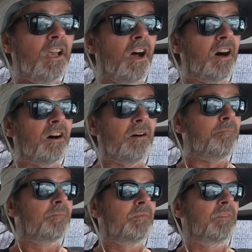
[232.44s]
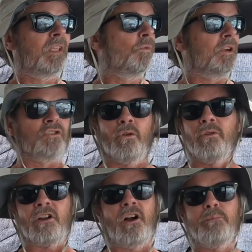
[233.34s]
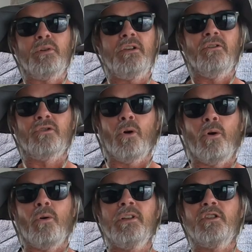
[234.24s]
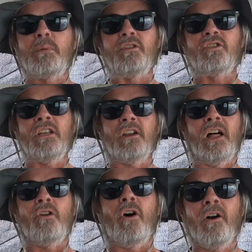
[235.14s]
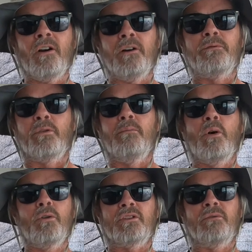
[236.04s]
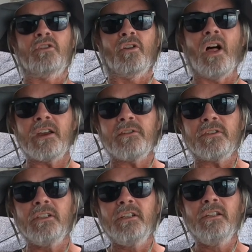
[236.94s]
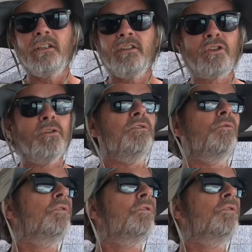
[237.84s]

It's only a couple years old. It's been sitting on the hard for most of its life. Dude,